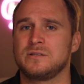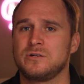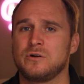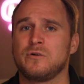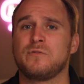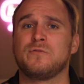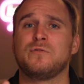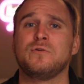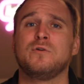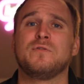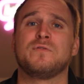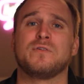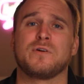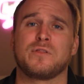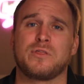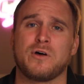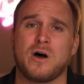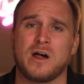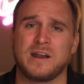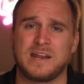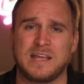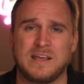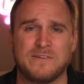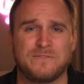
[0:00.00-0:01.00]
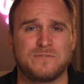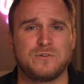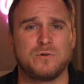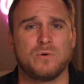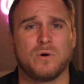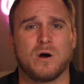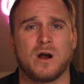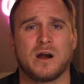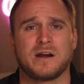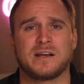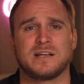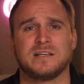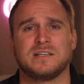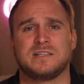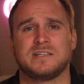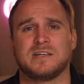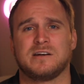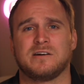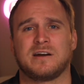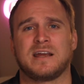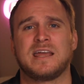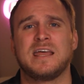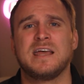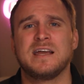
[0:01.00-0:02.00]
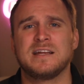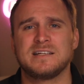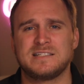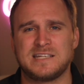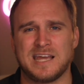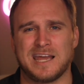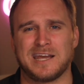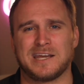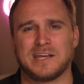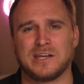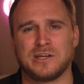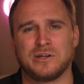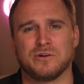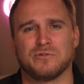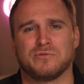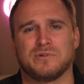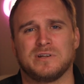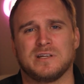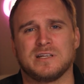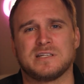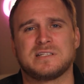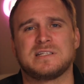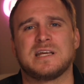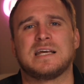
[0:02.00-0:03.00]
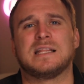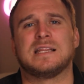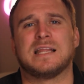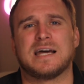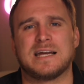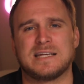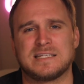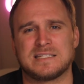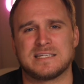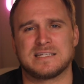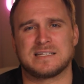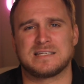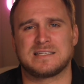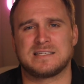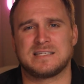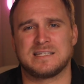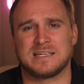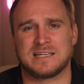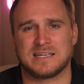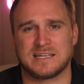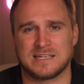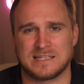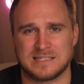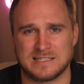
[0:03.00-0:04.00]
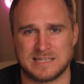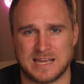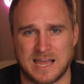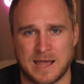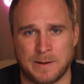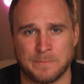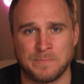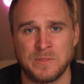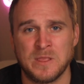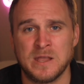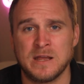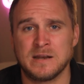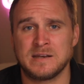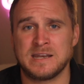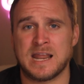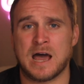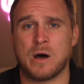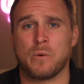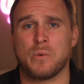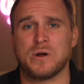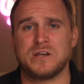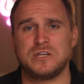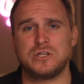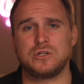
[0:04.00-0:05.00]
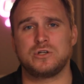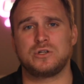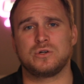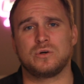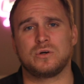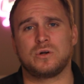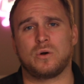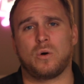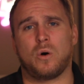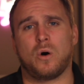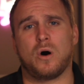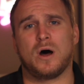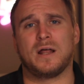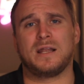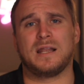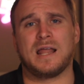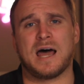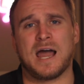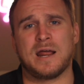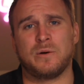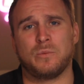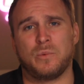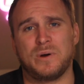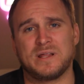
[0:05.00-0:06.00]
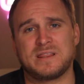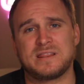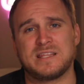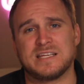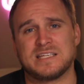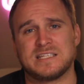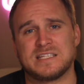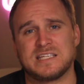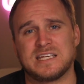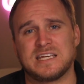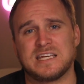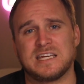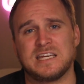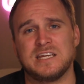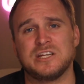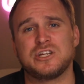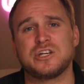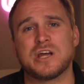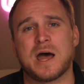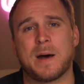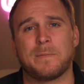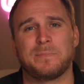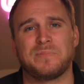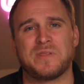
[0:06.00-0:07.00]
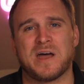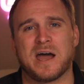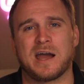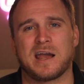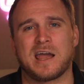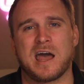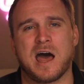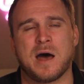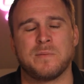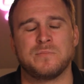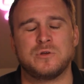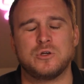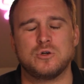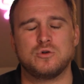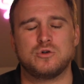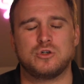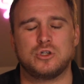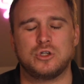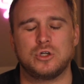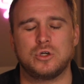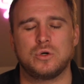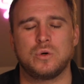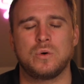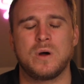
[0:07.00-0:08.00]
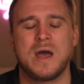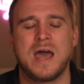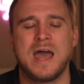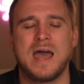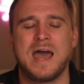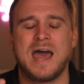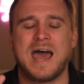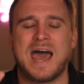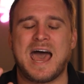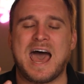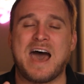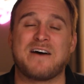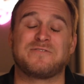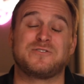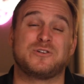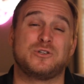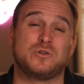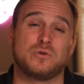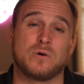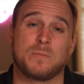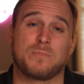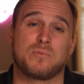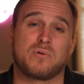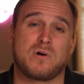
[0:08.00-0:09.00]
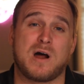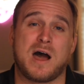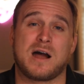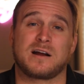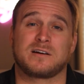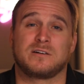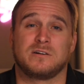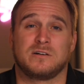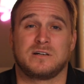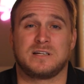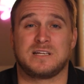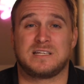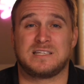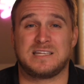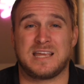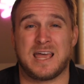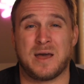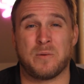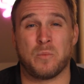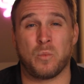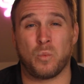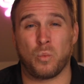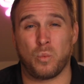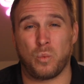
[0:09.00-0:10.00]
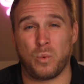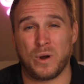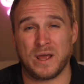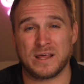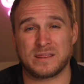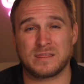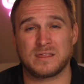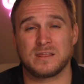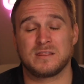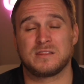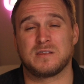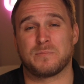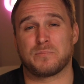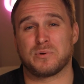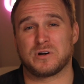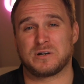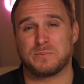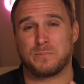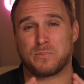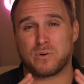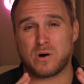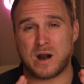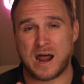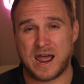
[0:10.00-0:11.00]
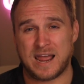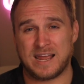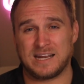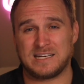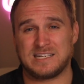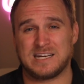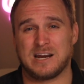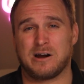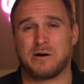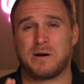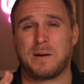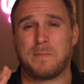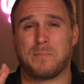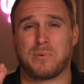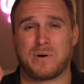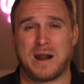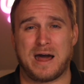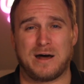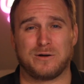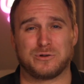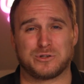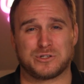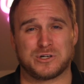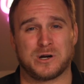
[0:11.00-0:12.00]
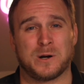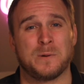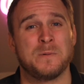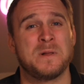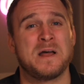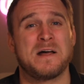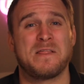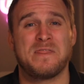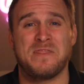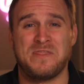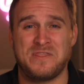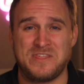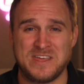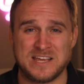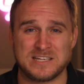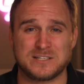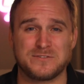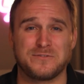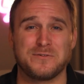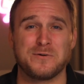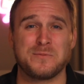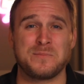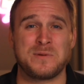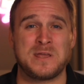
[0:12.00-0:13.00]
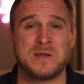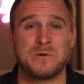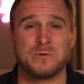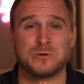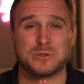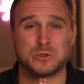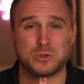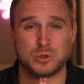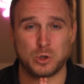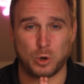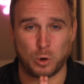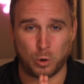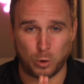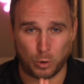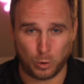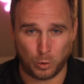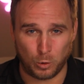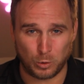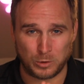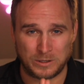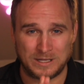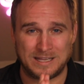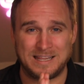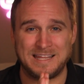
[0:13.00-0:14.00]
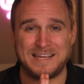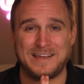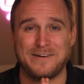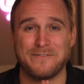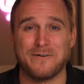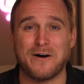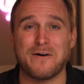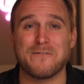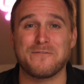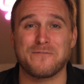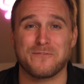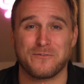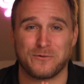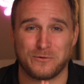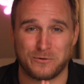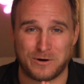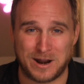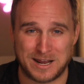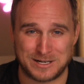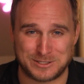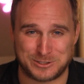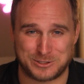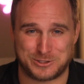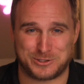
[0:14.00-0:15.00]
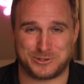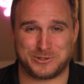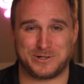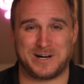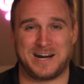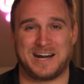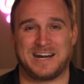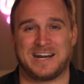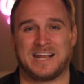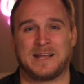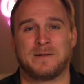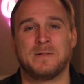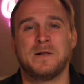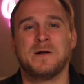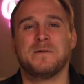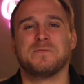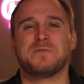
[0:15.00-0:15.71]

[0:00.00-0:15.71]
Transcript: Little food for thought if you are considering taking your real estate licensing exam. Now, when you do it online with the CEshop.com, you do have to do a proctored exam with the proprietary browser. This for me was totally frustrating.